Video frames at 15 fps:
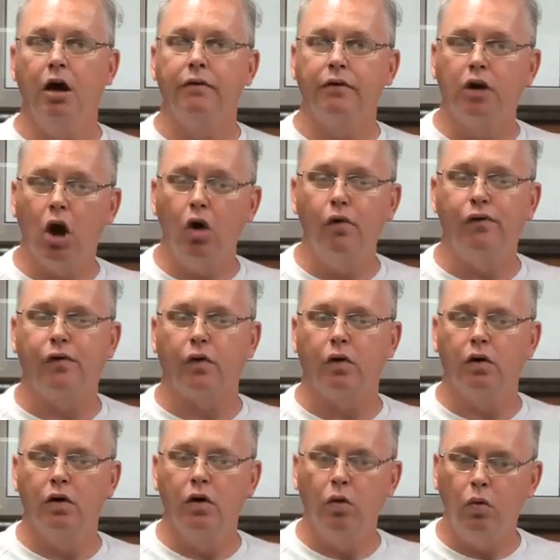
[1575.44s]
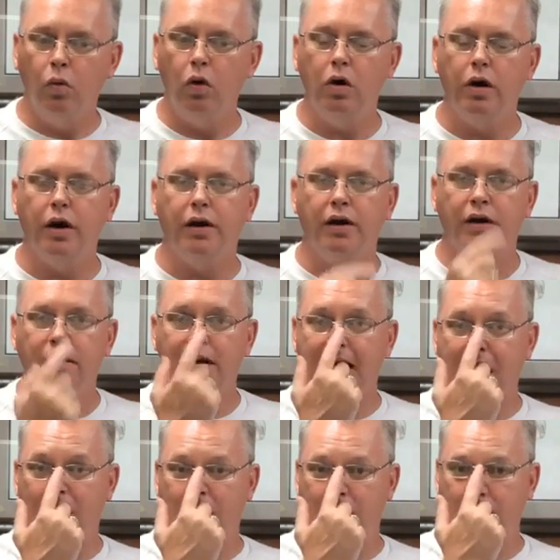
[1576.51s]
Of gopher wood.
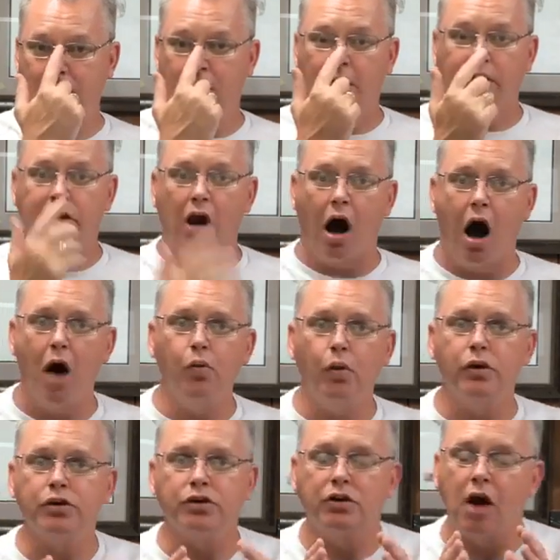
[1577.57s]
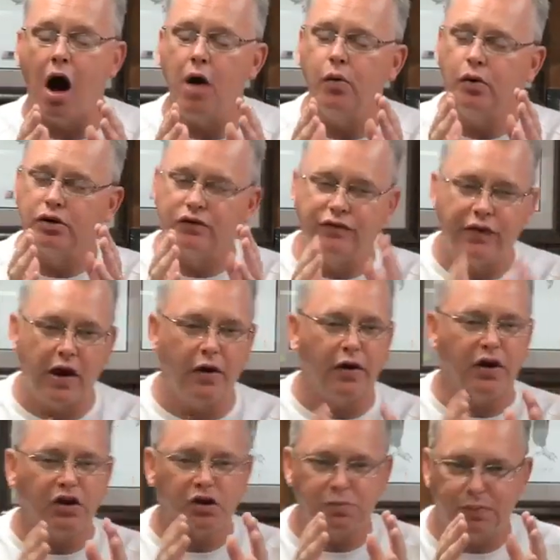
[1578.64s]
Now, God was, God was
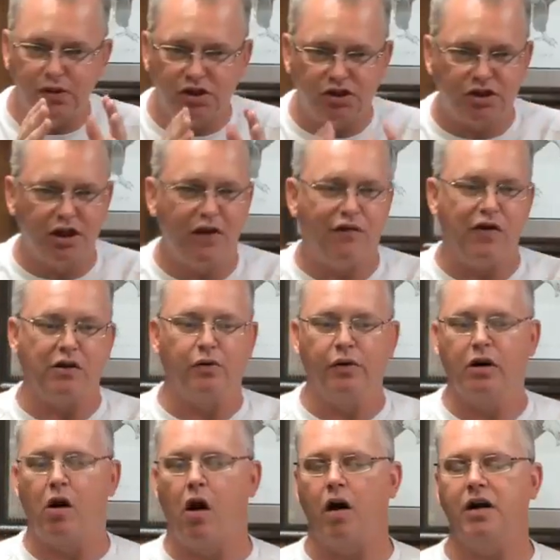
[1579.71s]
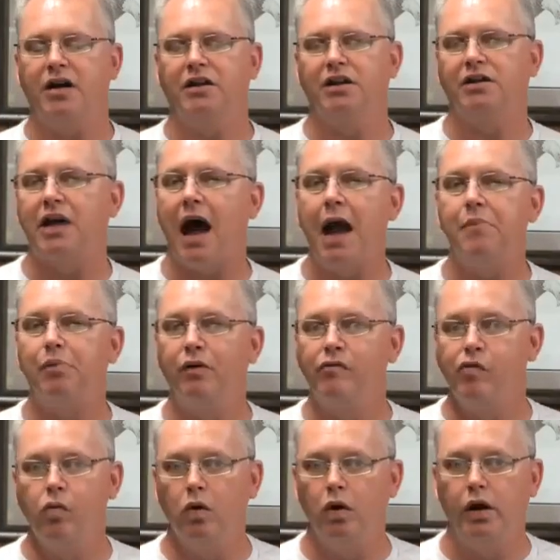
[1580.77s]
very specific regarding the type
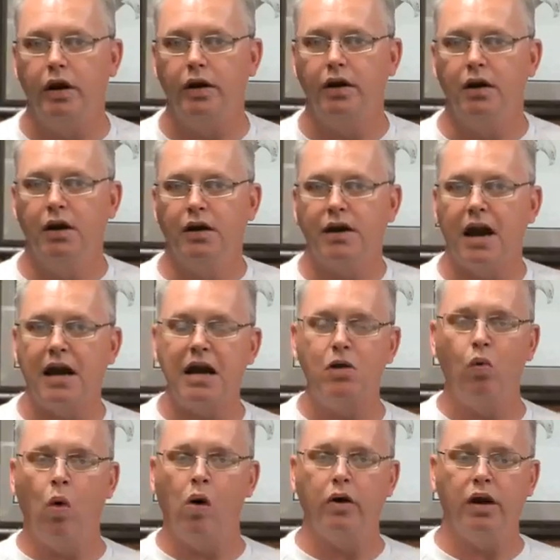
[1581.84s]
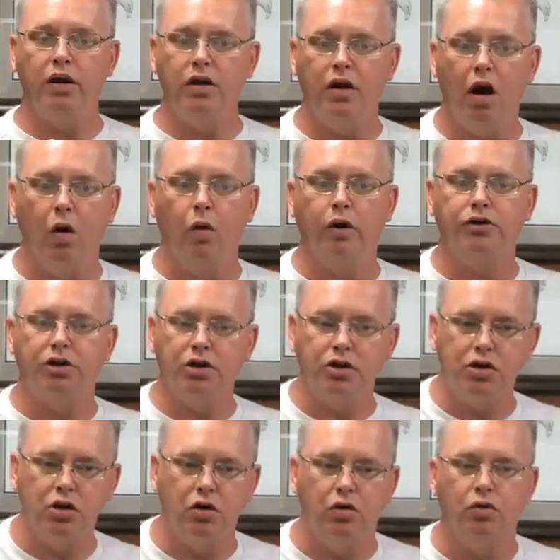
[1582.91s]
of wood that he wanted Noah
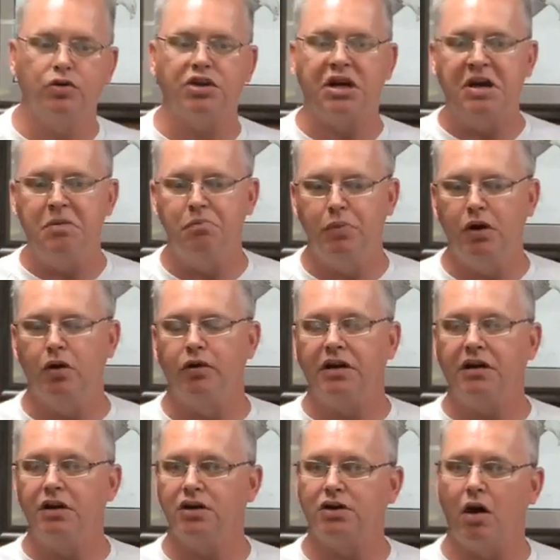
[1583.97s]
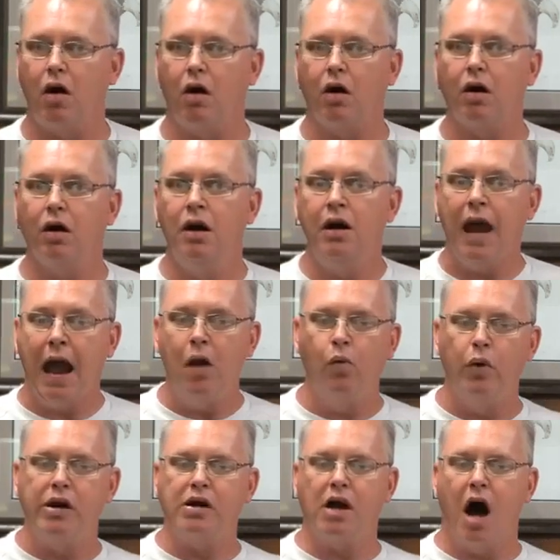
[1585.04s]
to use in building this ark.
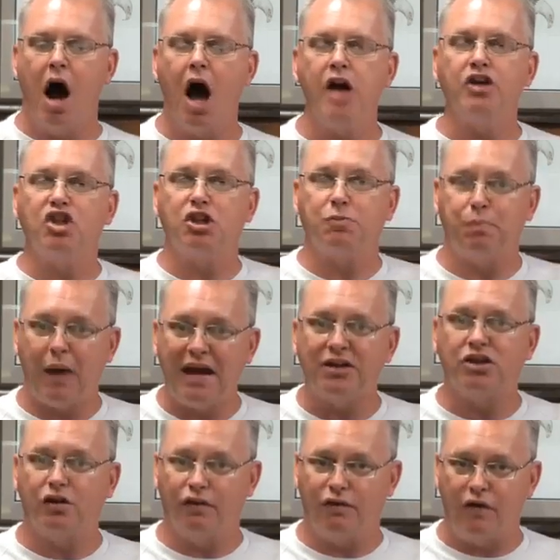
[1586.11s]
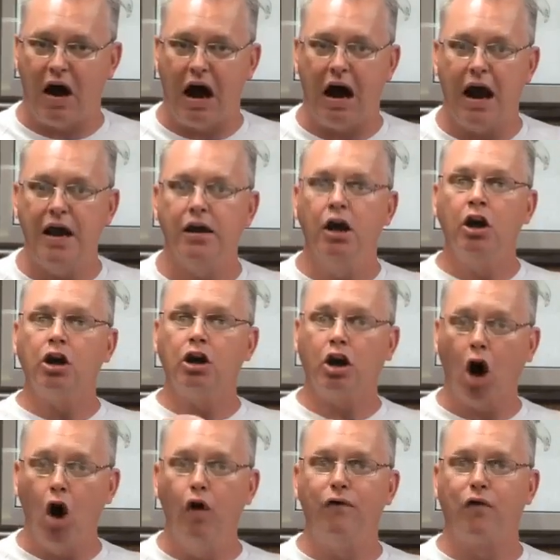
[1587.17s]
And when God specified
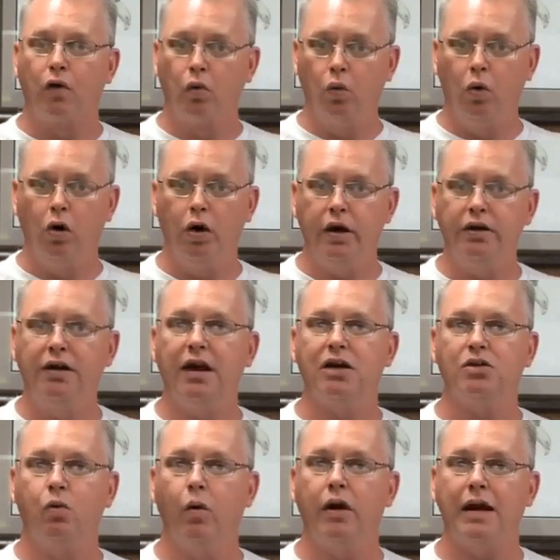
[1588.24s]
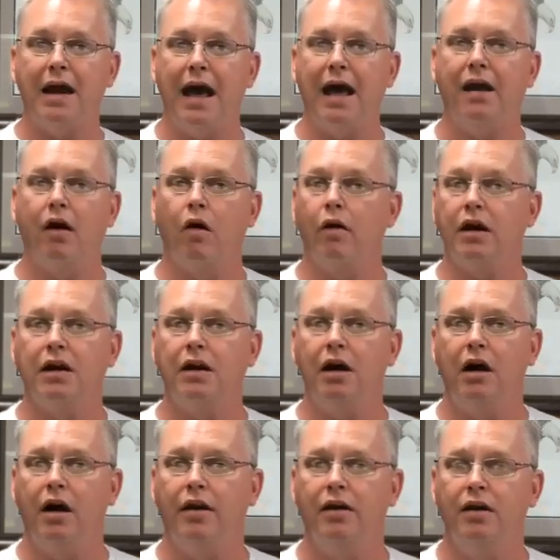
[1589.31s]
gopher wood, guess what he had already
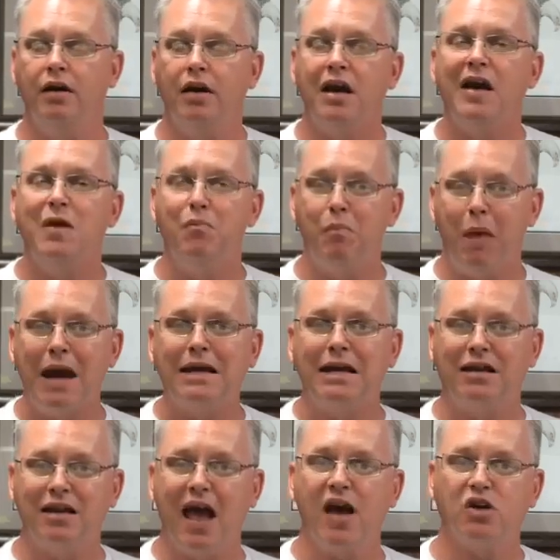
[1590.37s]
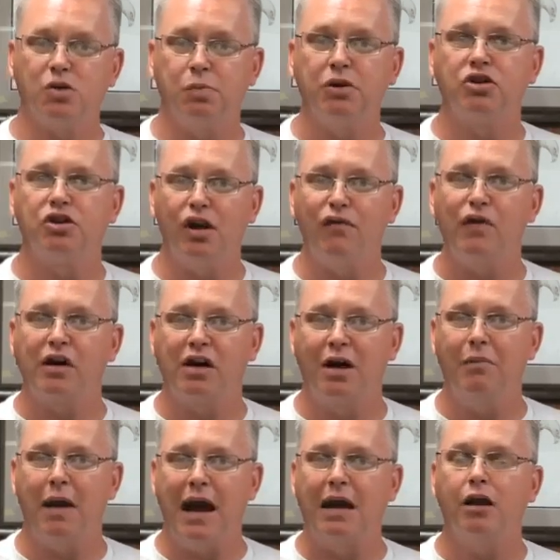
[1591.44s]
done? in making that specific
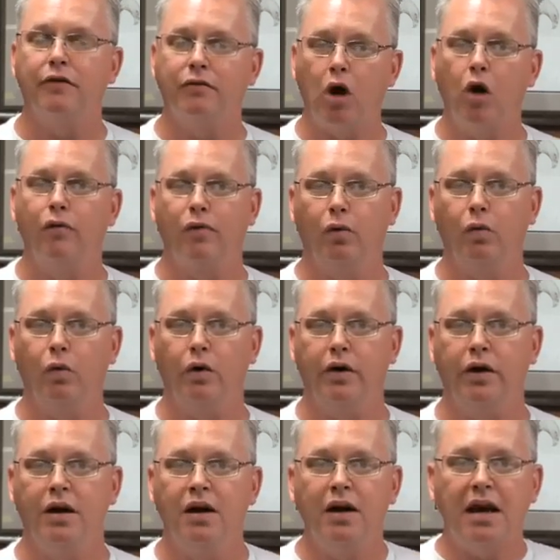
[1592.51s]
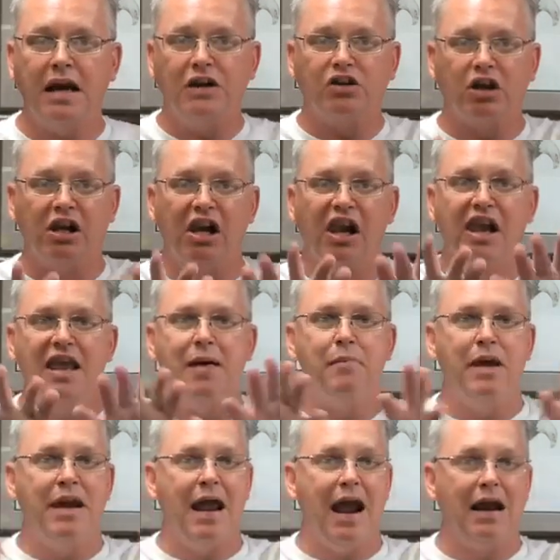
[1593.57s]
command of gopher wood. He's
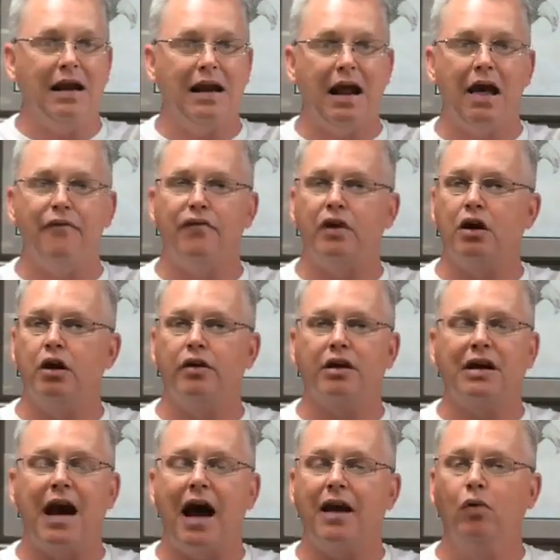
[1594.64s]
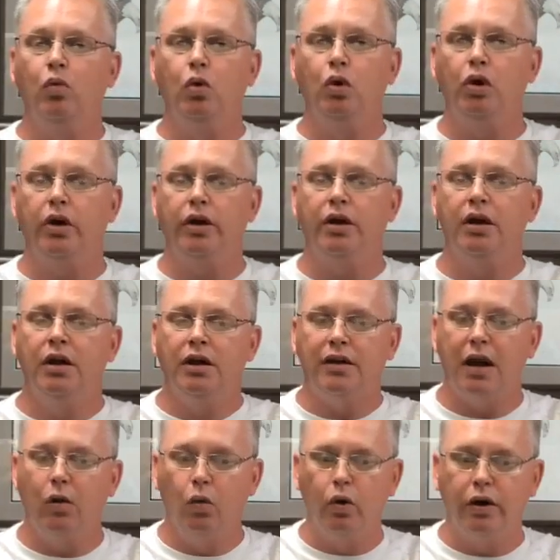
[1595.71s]
eliminated every other kind of wood
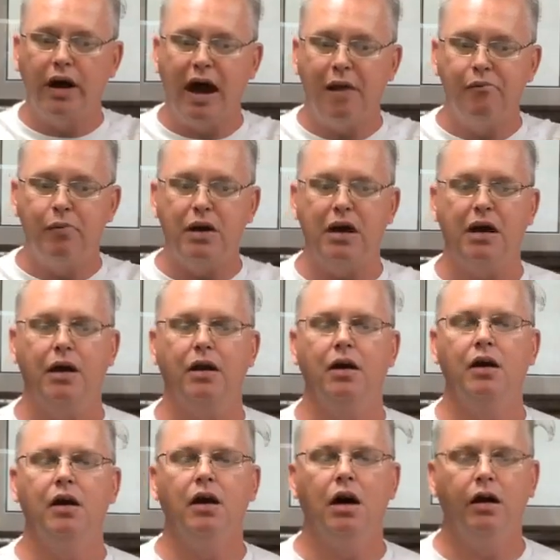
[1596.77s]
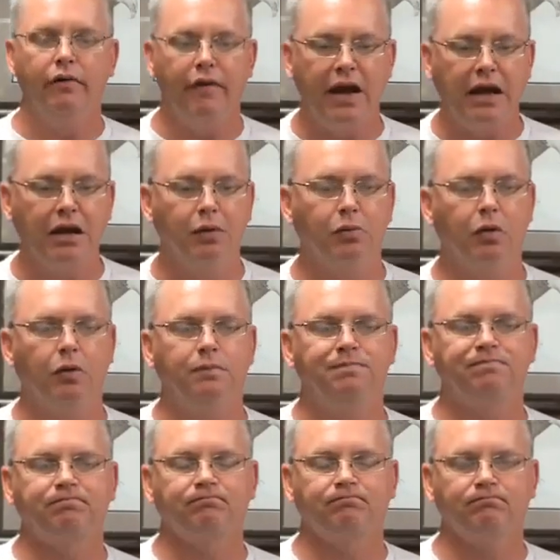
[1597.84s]
that would have been
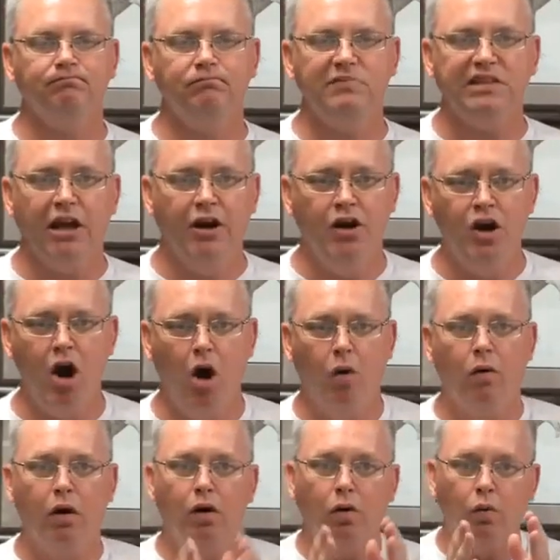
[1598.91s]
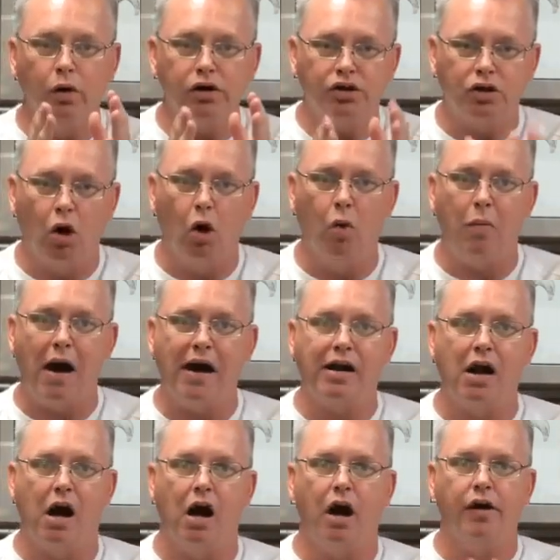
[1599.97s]
available. Noah was told
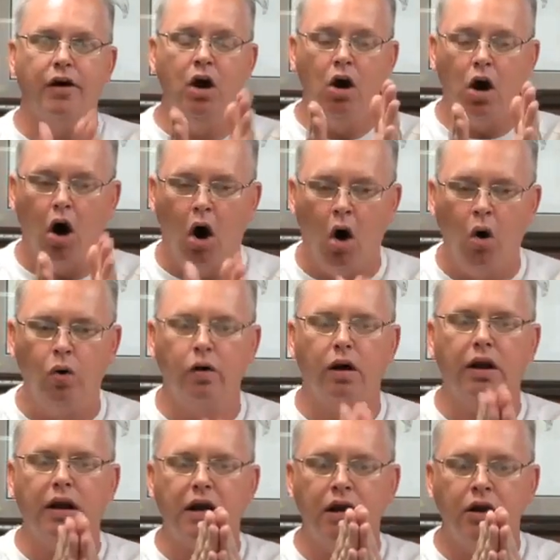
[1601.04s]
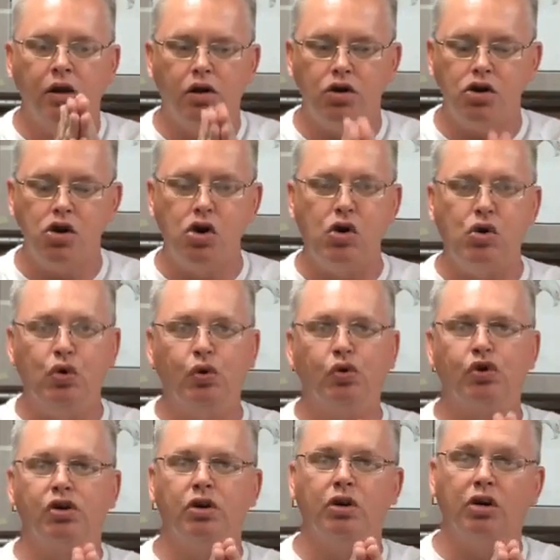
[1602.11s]
by God, only
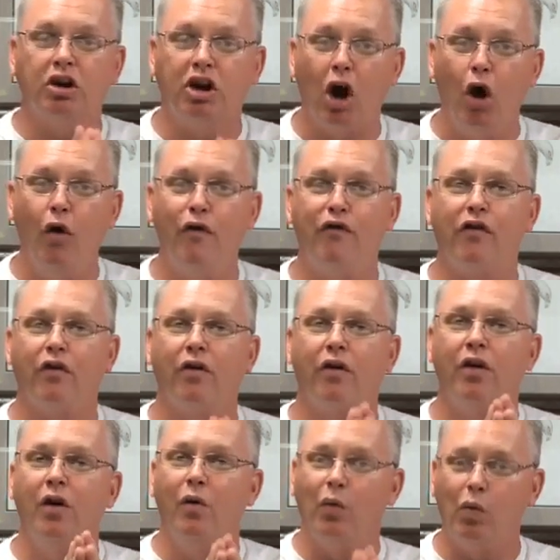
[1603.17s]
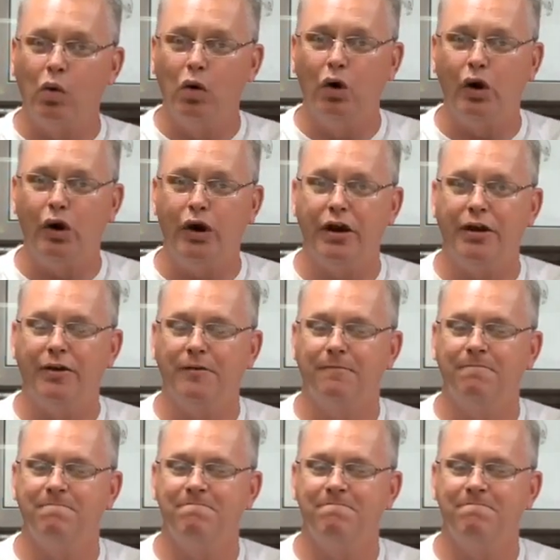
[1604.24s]
use gopher wood.